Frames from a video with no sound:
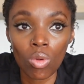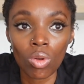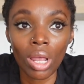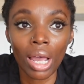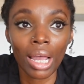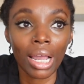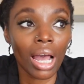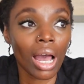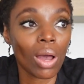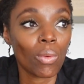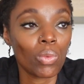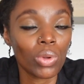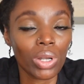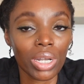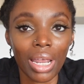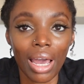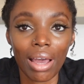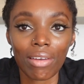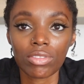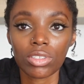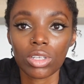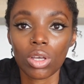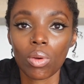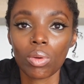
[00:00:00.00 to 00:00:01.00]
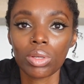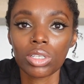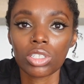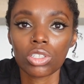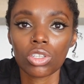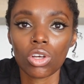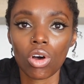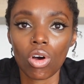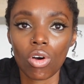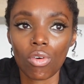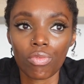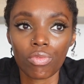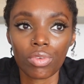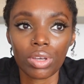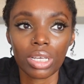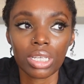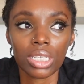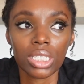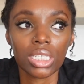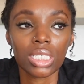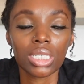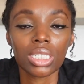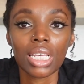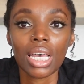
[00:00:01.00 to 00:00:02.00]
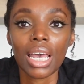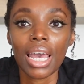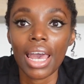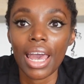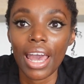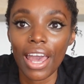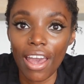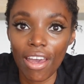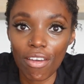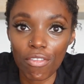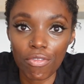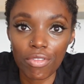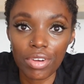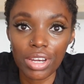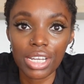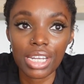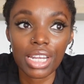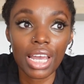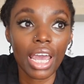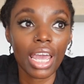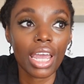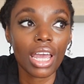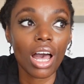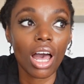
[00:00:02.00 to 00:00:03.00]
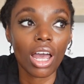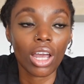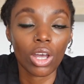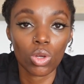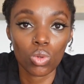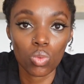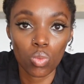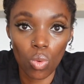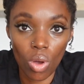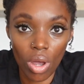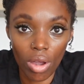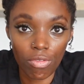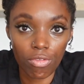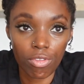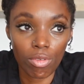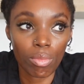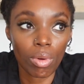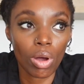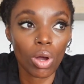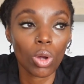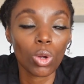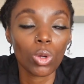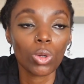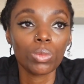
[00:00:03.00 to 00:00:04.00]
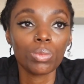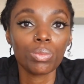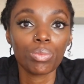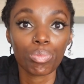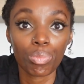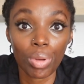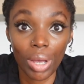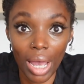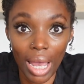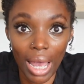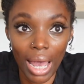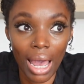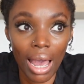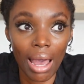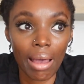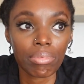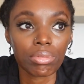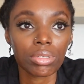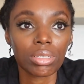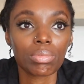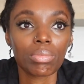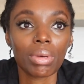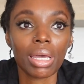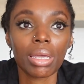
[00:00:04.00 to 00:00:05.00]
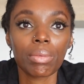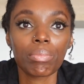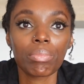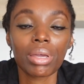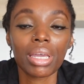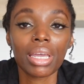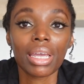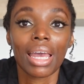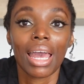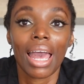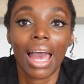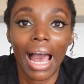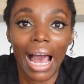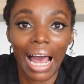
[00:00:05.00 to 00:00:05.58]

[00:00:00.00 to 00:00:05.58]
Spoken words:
Like, I wouldn't have to go into the office every day. I could work from home, perhaps, maybe.